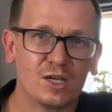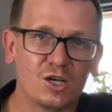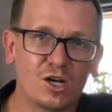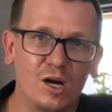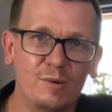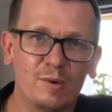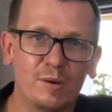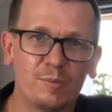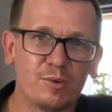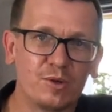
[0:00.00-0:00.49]

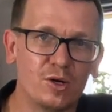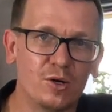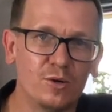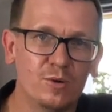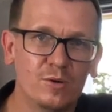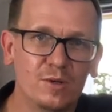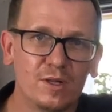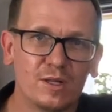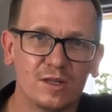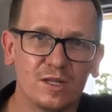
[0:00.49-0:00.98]
comment
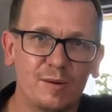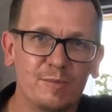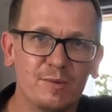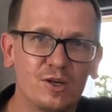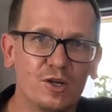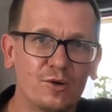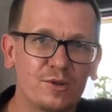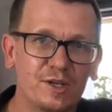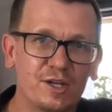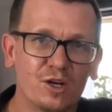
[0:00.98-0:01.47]
below, let me
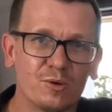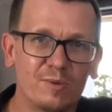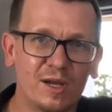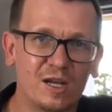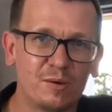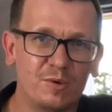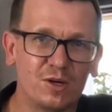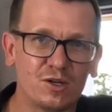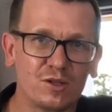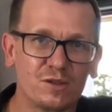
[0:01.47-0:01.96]
know the year,
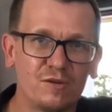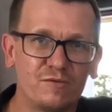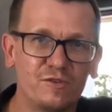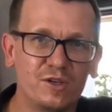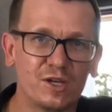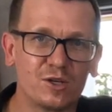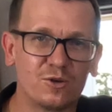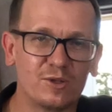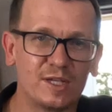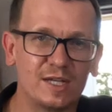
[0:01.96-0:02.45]
make, and model of the
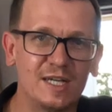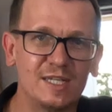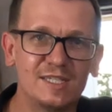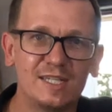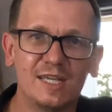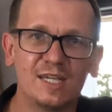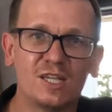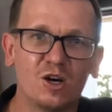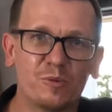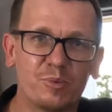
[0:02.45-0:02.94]
vehicle that it
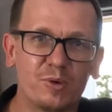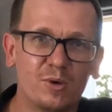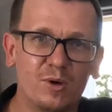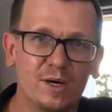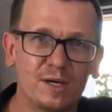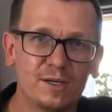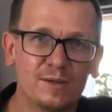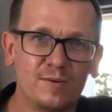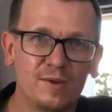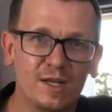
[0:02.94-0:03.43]
did help you
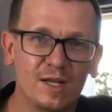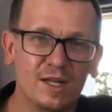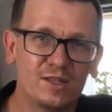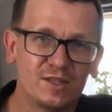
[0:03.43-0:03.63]
on.